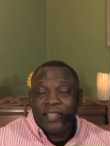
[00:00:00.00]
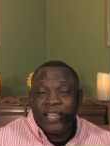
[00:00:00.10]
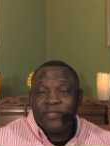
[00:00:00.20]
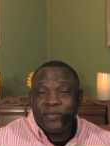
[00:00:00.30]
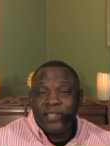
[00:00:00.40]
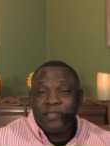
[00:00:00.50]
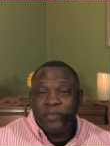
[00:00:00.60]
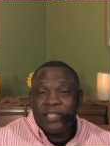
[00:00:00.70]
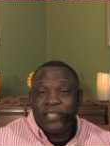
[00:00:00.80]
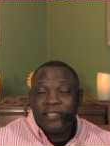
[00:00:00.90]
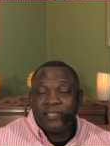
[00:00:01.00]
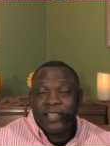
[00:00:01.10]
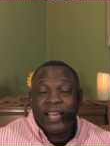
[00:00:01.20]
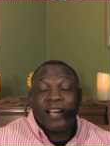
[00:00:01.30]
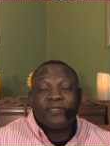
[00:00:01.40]
life really begins
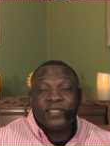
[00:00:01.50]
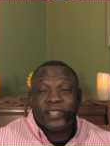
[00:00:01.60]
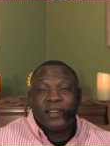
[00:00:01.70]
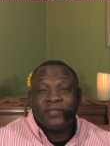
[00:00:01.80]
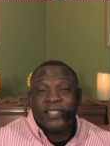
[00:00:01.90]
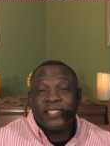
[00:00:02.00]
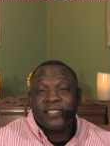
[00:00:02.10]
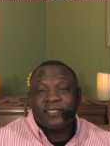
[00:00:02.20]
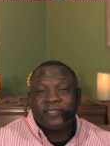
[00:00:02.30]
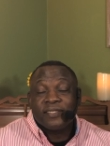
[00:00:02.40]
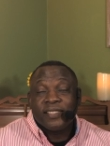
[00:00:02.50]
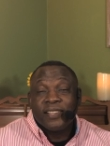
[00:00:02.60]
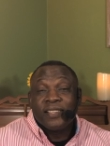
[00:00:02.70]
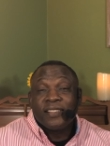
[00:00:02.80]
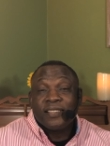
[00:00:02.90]
after salvation,
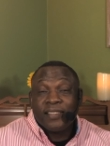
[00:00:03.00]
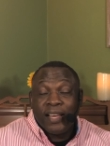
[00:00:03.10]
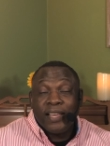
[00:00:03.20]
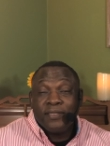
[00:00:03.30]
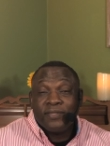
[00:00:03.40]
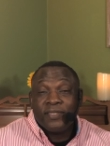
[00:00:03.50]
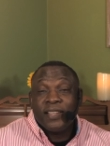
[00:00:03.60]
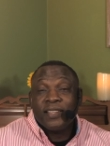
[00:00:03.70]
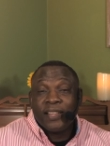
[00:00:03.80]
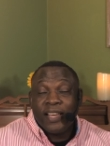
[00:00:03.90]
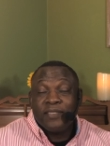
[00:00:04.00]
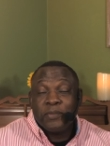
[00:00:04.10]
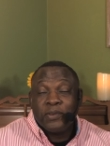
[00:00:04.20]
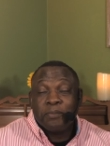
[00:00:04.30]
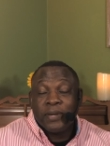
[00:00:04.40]
life and life
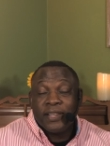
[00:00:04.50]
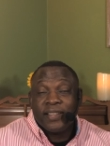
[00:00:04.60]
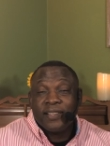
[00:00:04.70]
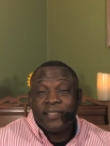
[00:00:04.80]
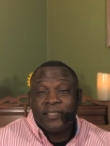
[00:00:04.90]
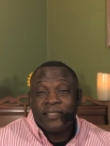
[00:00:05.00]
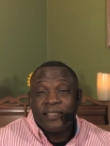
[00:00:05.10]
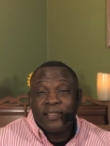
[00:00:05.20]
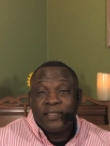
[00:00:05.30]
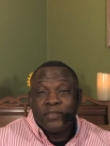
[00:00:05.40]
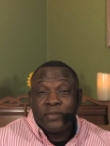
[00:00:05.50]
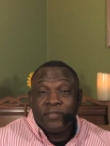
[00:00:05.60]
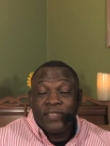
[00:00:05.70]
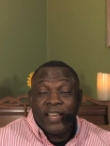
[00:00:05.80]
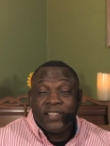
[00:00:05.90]
more abundantly. So
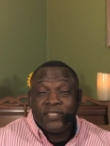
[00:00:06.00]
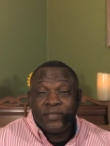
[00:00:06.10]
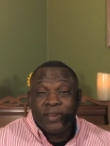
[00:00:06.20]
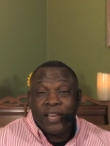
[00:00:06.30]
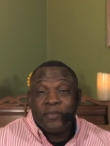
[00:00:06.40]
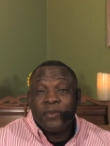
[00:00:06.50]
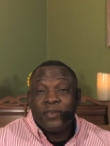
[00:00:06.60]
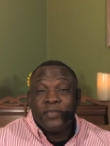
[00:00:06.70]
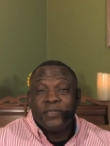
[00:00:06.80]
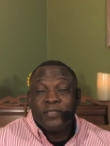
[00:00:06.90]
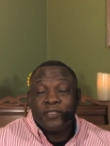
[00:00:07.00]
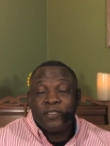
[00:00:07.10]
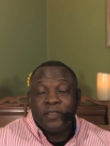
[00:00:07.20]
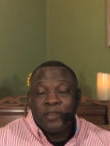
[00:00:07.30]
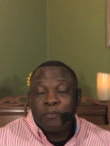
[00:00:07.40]
if that's you, I want you to
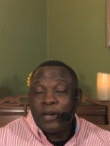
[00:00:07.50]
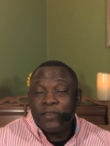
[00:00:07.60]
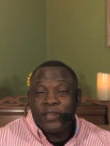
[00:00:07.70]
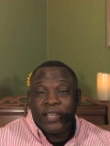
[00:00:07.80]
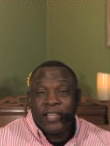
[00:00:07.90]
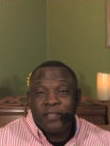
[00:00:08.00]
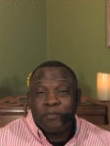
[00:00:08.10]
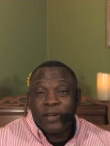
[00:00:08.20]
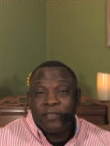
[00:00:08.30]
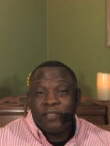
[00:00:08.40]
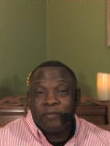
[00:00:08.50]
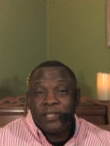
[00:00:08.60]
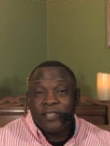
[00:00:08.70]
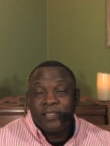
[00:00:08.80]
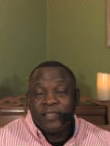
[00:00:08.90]
bow your head and pray with
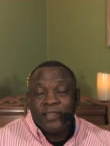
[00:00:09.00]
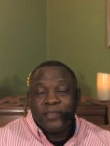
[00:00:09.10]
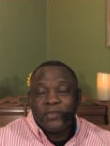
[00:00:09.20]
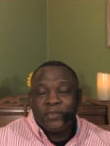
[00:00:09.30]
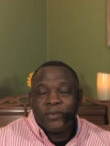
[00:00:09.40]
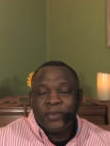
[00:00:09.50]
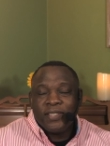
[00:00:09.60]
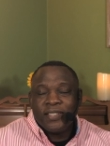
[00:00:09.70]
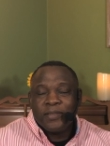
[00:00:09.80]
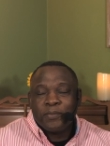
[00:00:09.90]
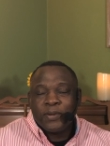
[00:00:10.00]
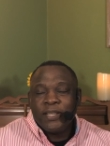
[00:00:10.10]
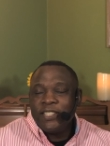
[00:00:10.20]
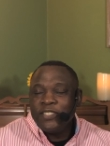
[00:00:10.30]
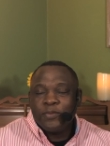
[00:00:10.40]
me. Lord,
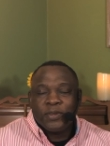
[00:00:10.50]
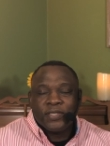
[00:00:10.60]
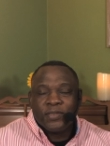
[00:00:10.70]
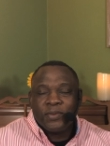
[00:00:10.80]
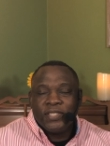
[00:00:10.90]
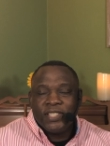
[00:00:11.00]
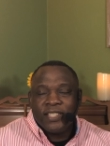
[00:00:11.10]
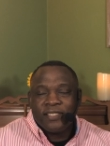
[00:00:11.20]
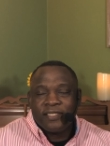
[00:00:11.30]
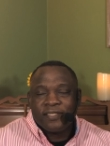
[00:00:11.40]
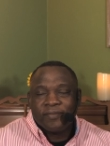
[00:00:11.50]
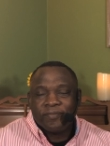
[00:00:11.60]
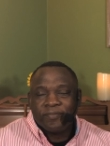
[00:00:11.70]
pray these words Lord Jesus,